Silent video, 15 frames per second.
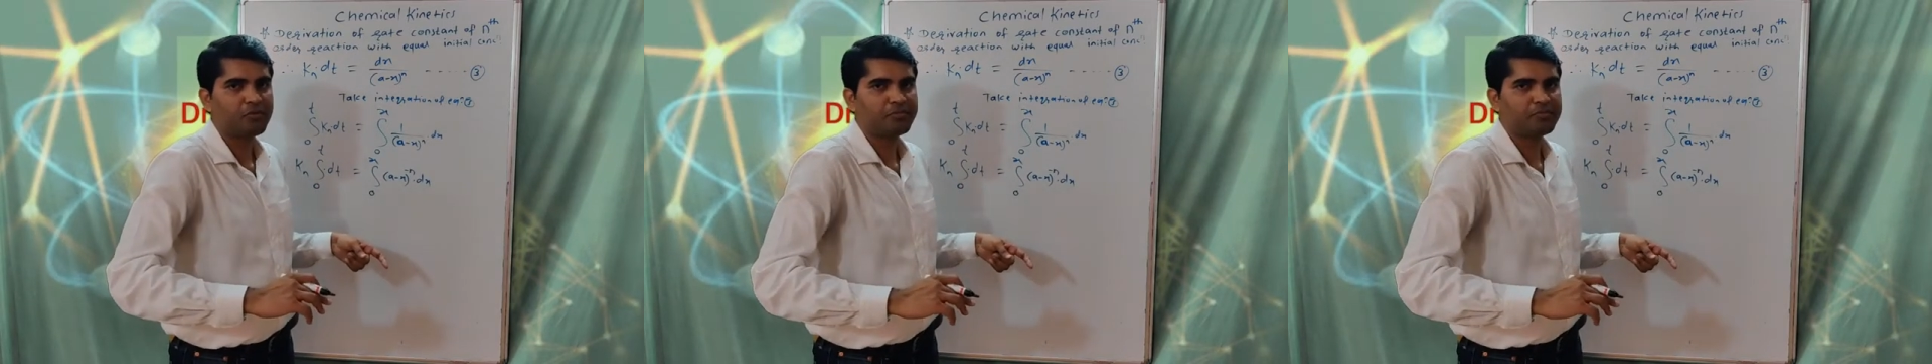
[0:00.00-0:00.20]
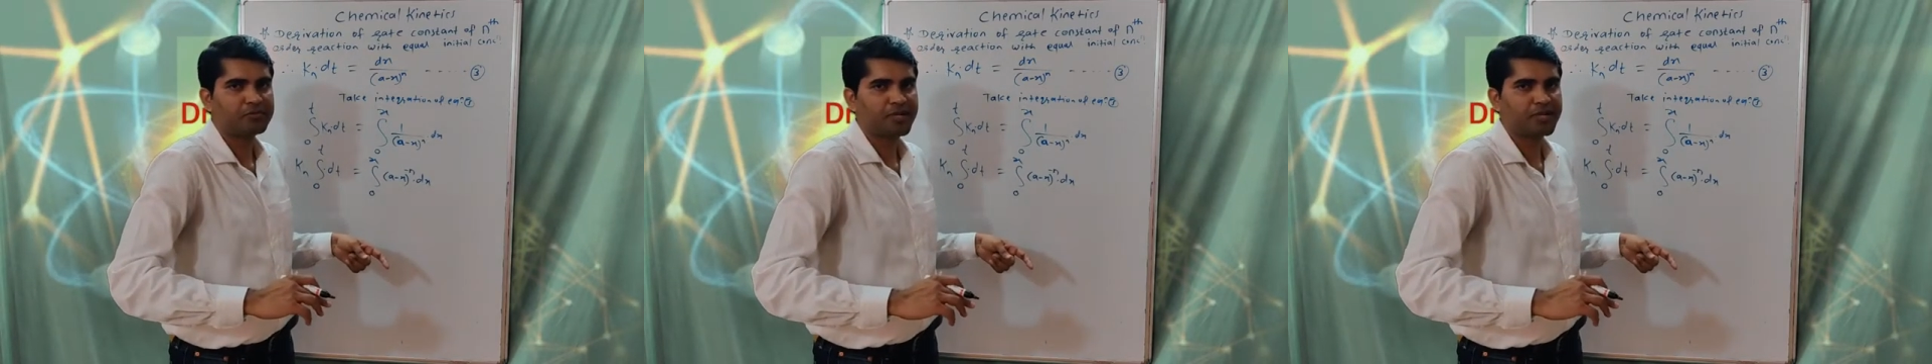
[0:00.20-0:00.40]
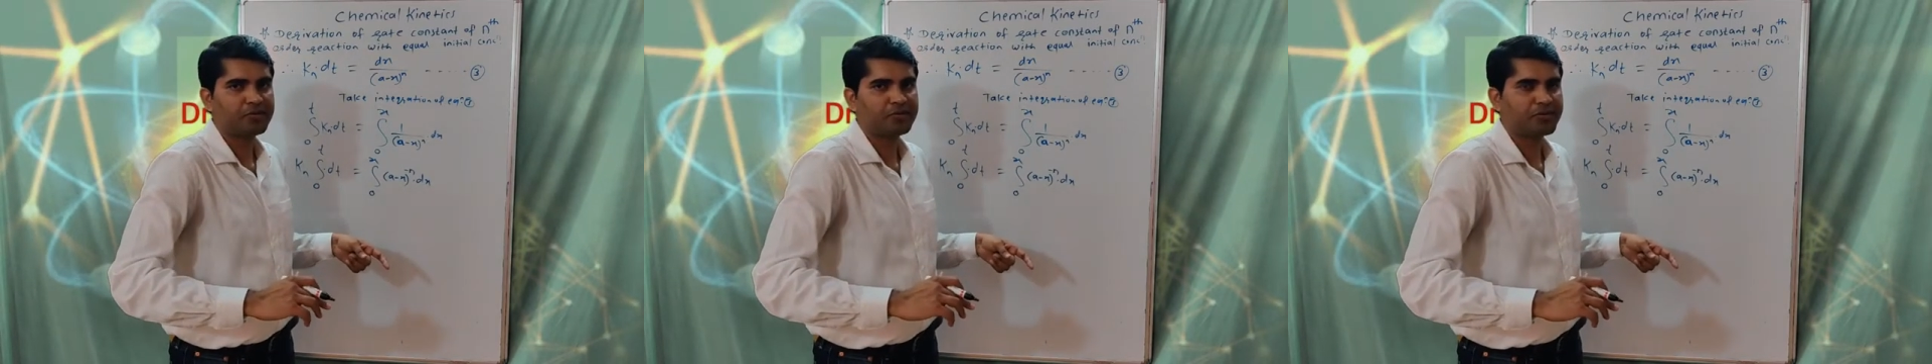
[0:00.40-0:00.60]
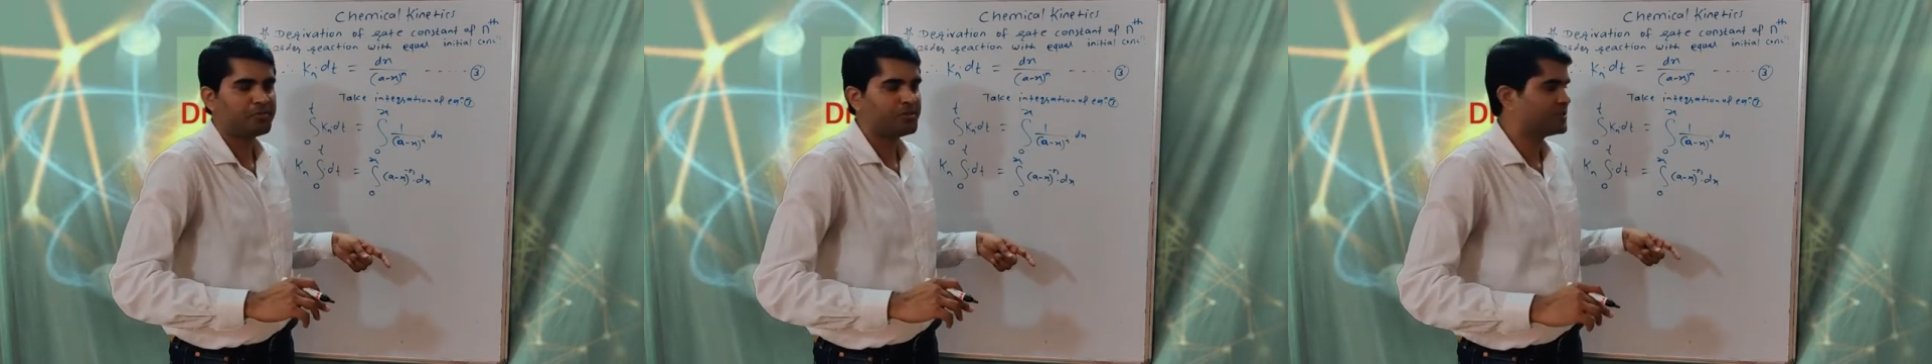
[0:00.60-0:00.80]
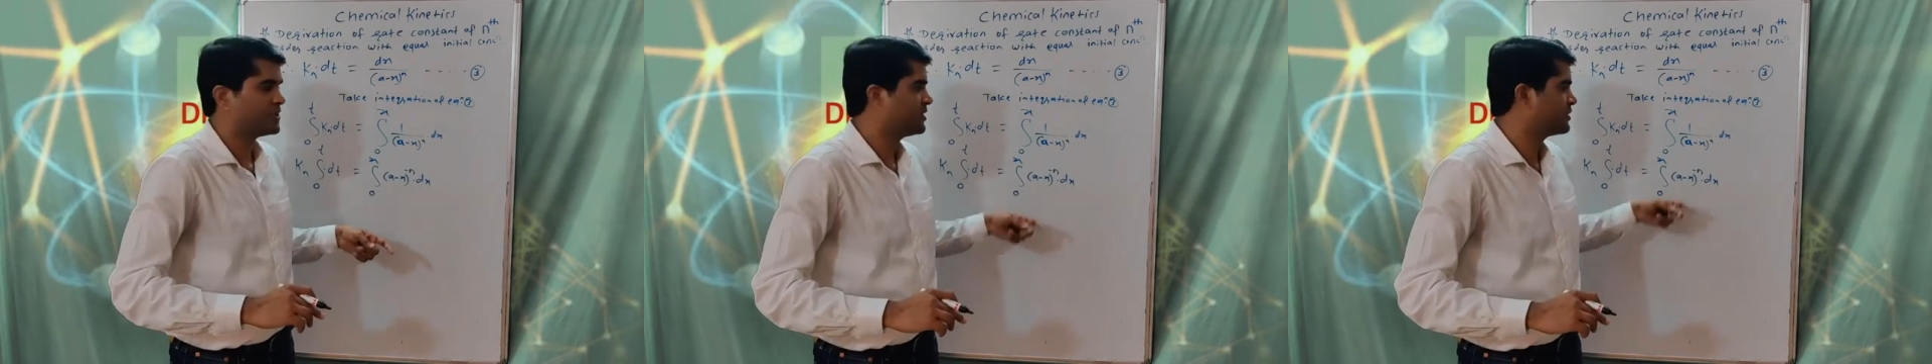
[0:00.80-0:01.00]
sign will be
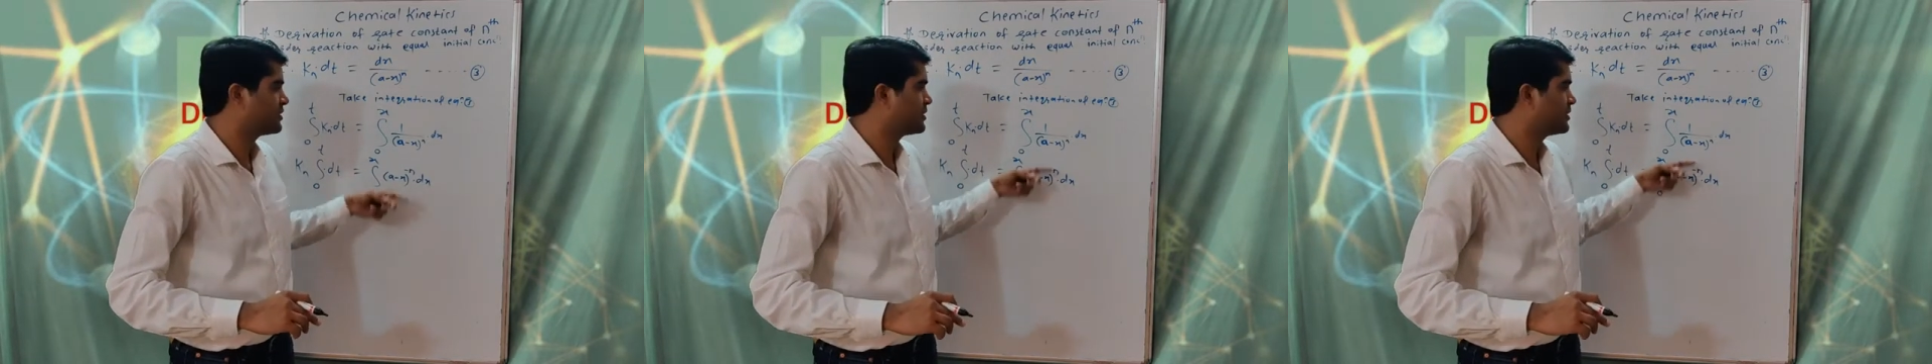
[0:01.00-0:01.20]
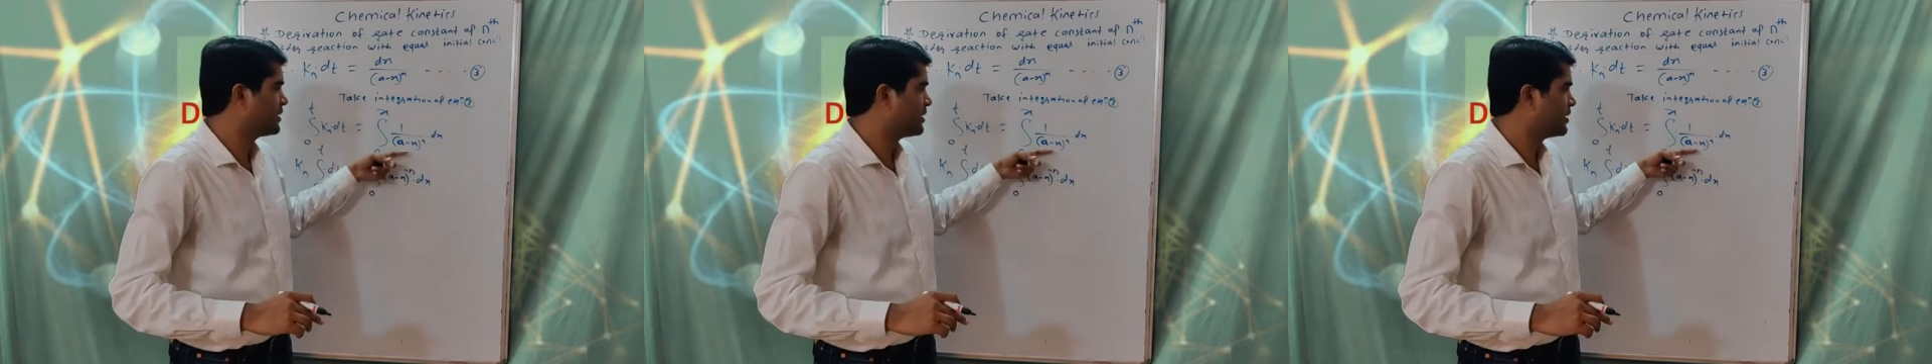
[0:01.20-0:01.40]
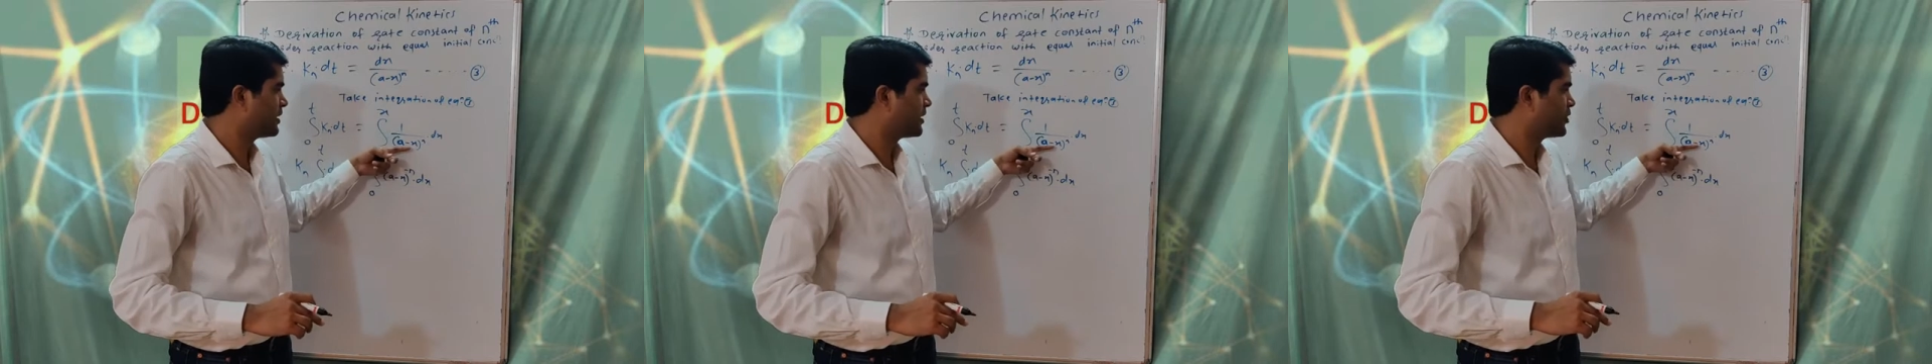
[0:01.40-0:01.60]
changed. Here